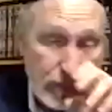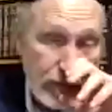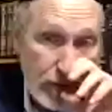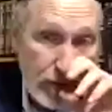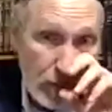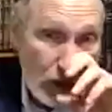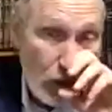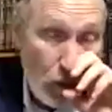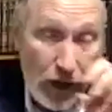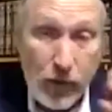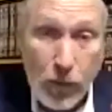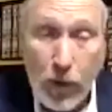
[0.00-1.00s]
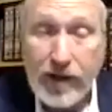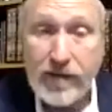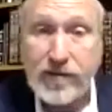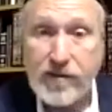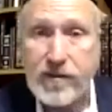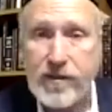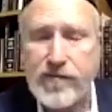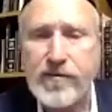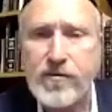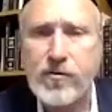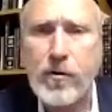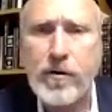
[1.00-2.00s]
from the Gemara why it's a different
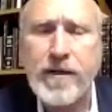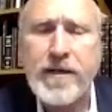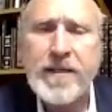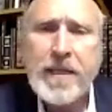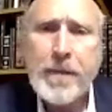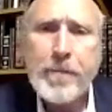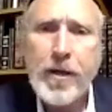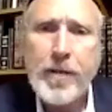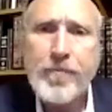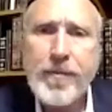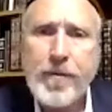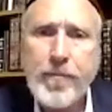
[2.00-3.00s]
story. But